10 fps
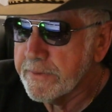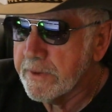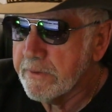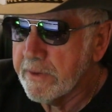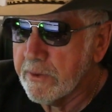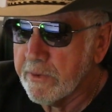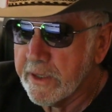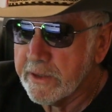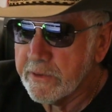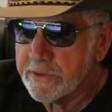You really
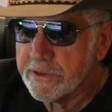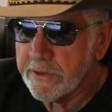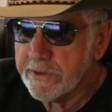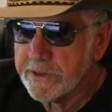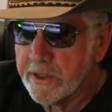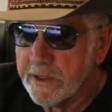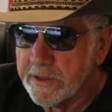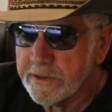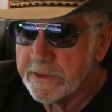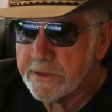want to do a search on
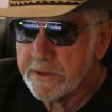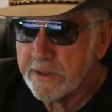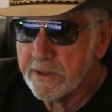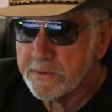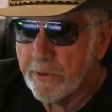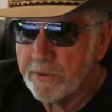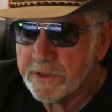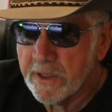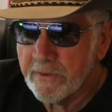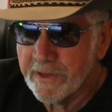this? It's
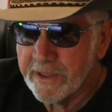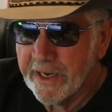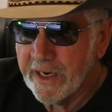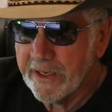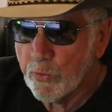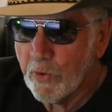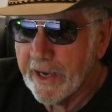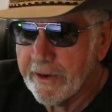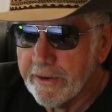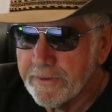posted on the Daily
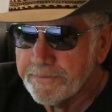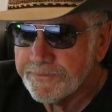Wire,